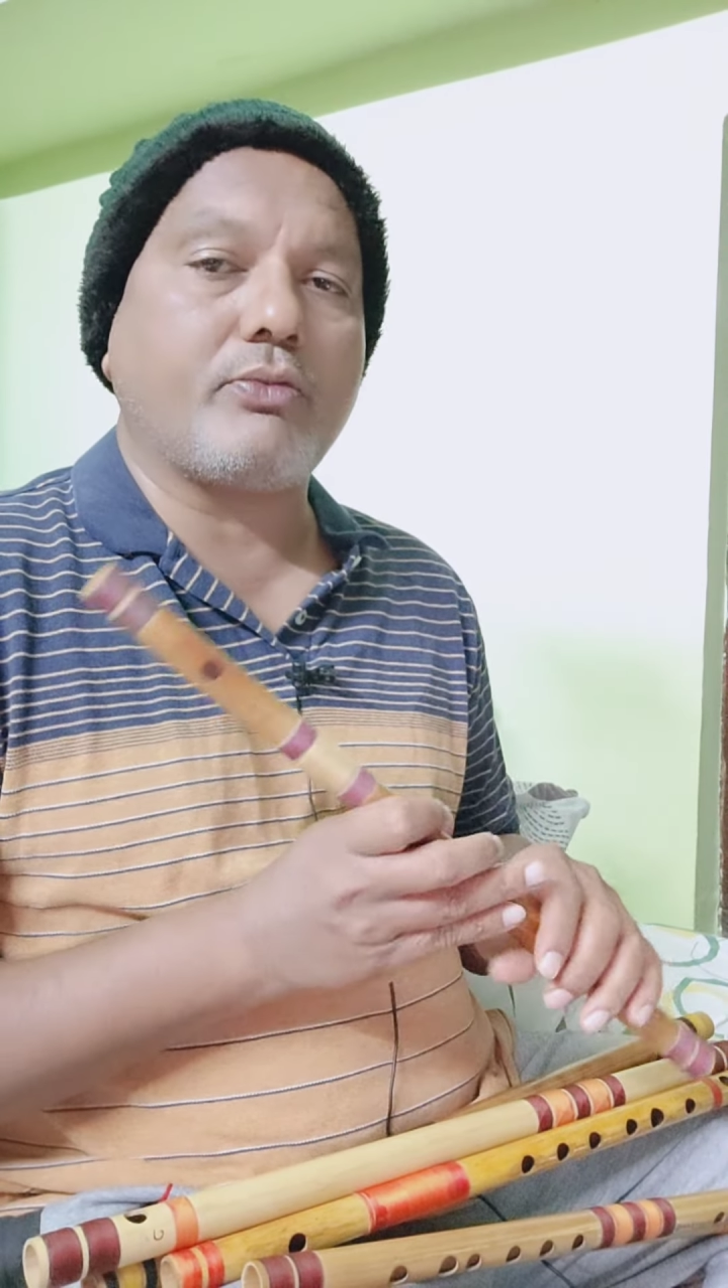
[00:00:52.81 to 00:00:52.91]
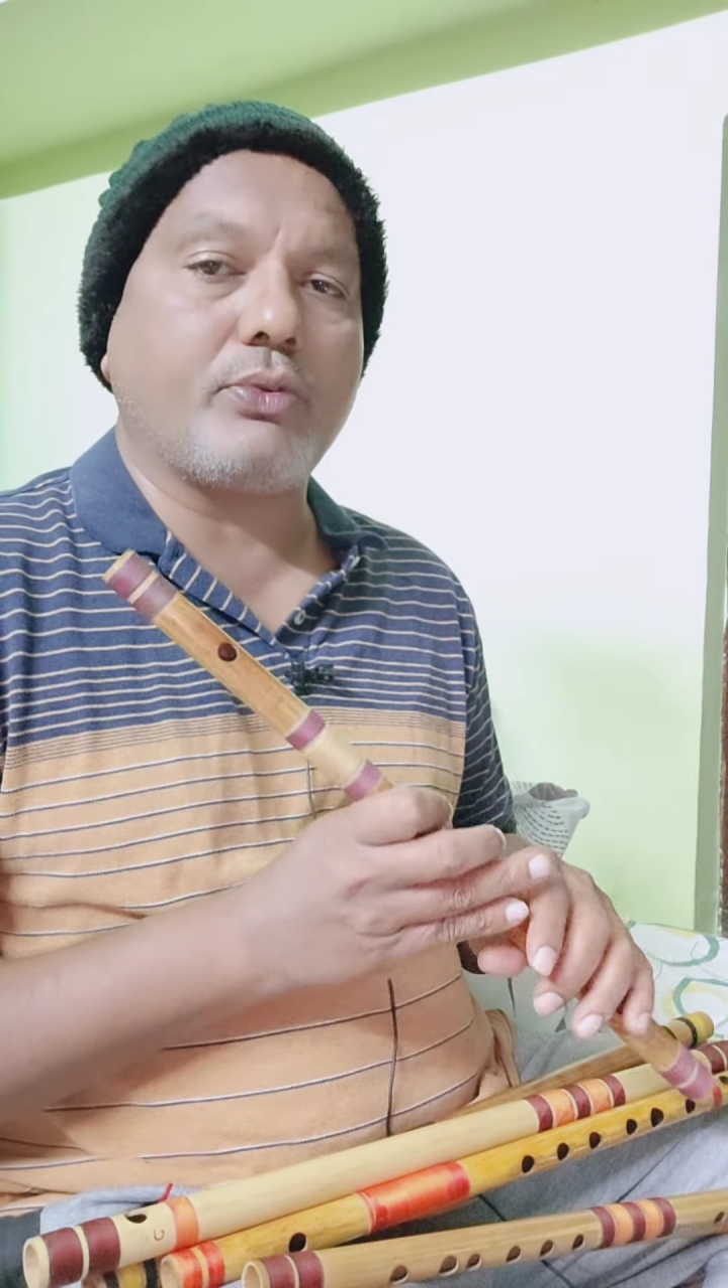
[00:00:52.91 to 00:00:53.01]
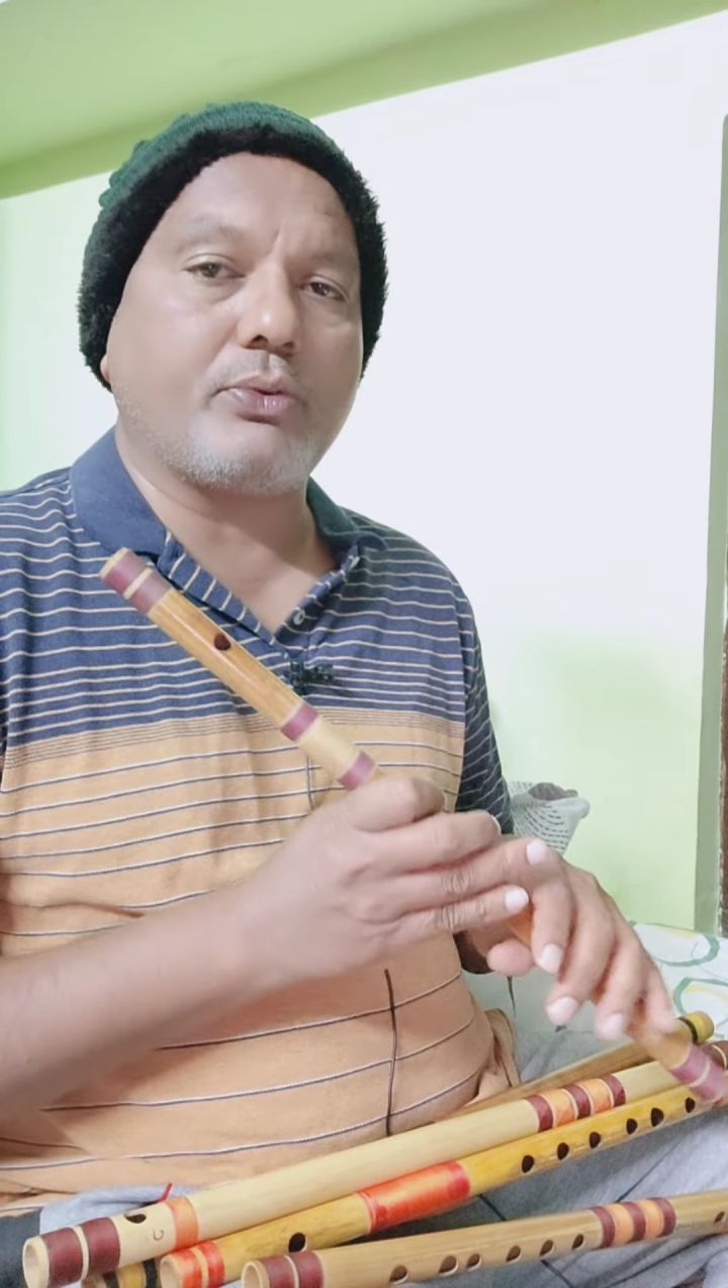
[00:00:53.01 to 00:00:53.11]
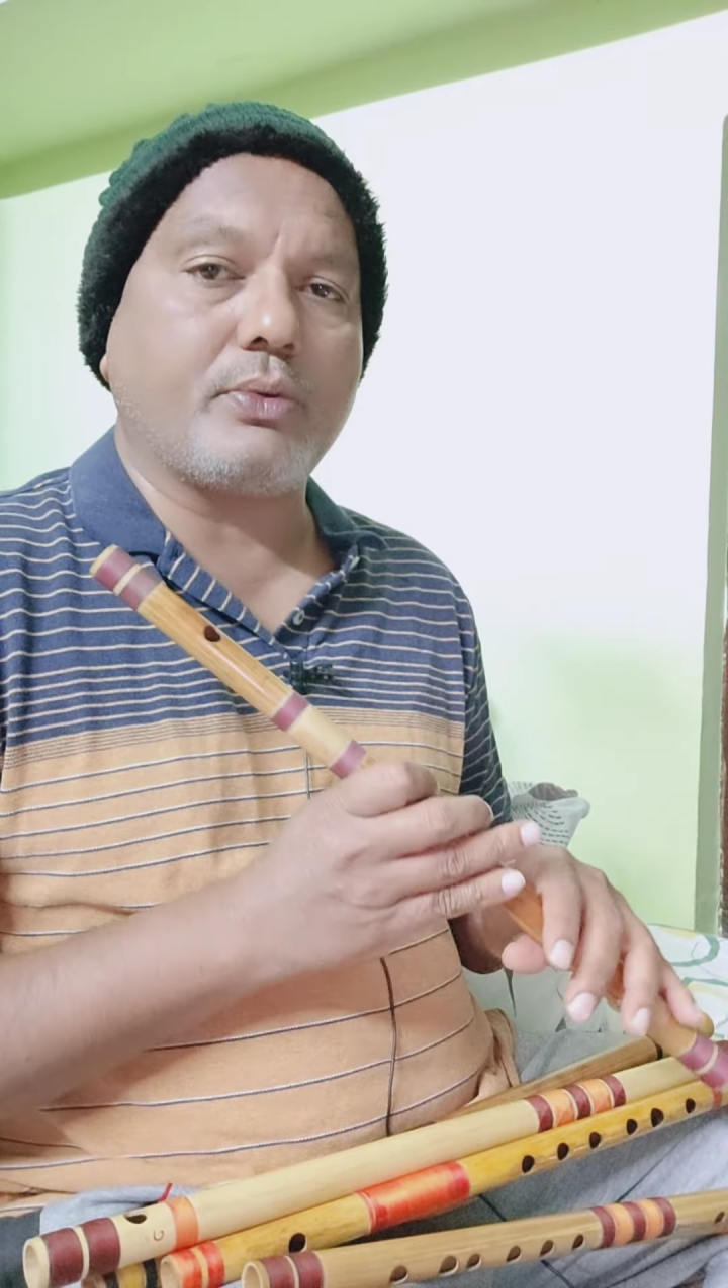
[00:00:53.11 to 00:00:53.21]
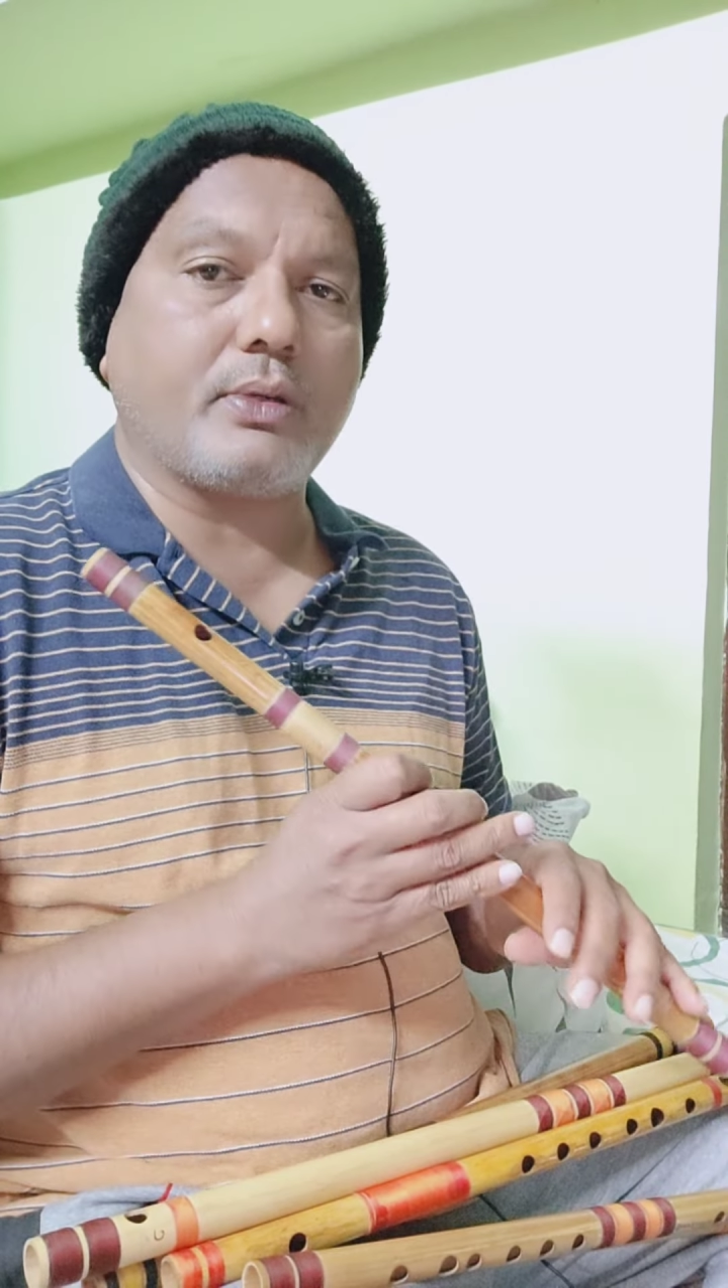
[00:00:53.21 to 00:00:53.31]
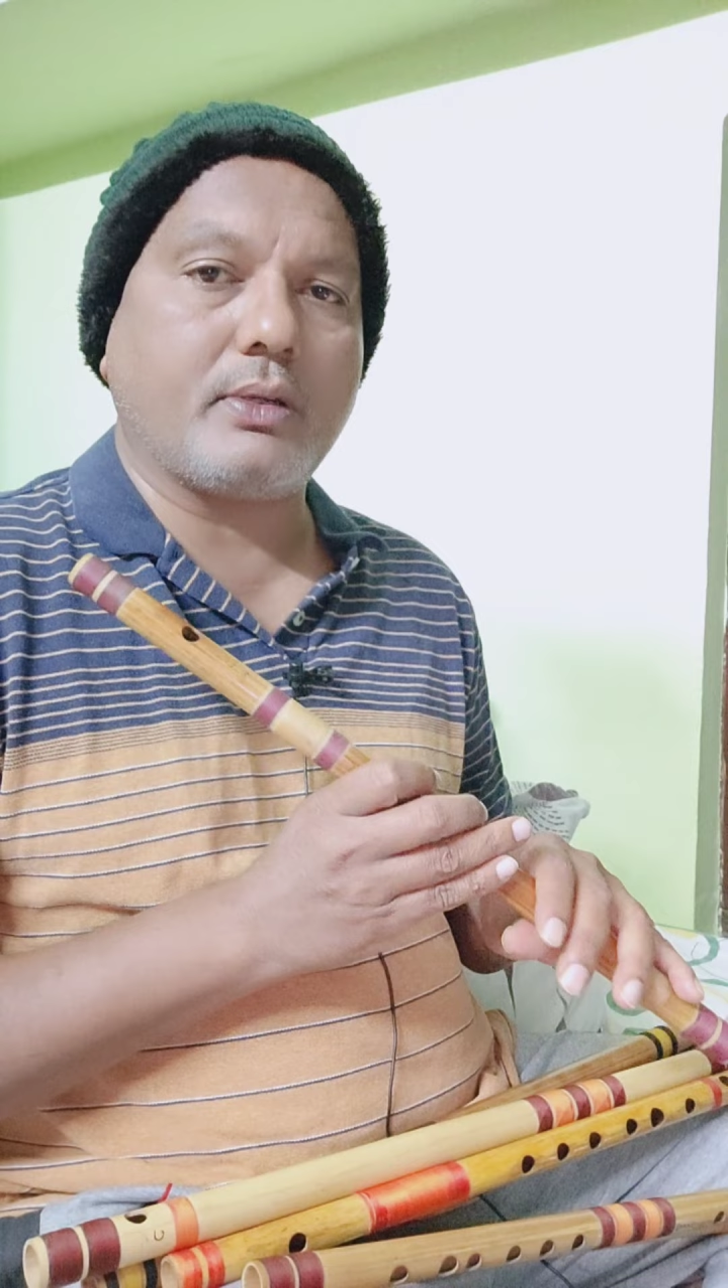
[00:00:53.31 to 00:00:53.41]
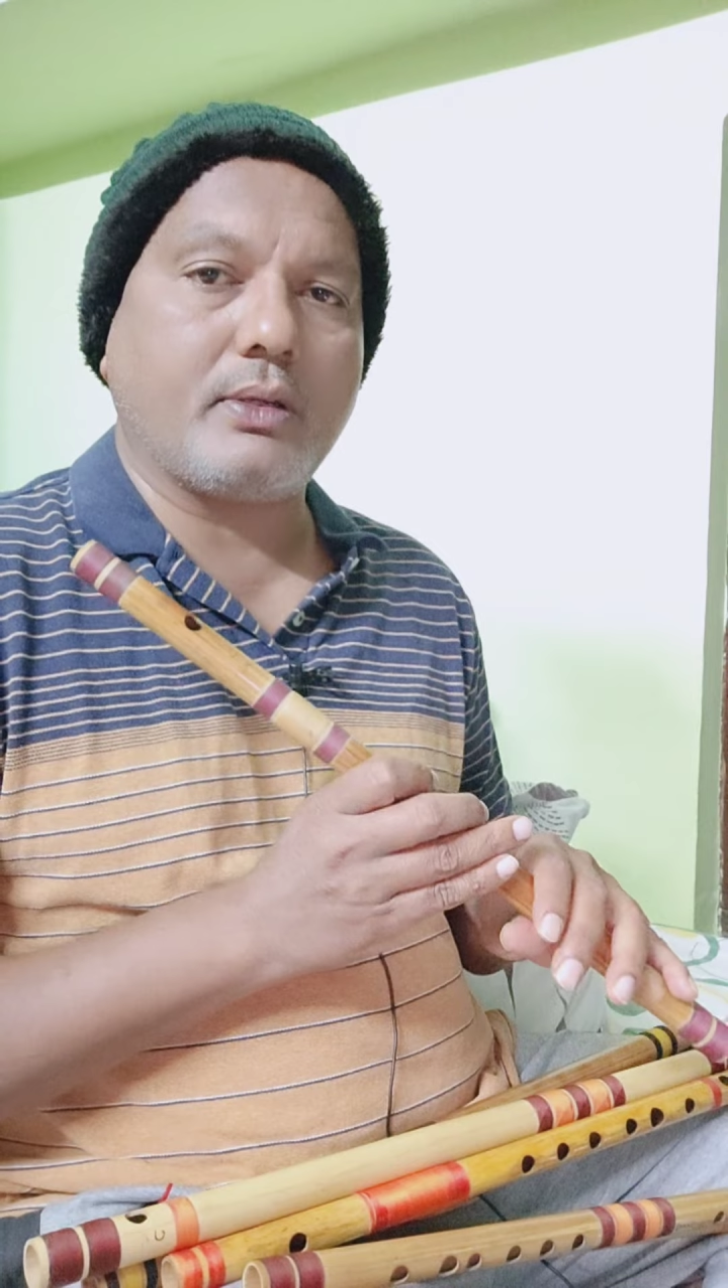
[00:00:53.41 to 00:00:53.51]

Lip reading: flute.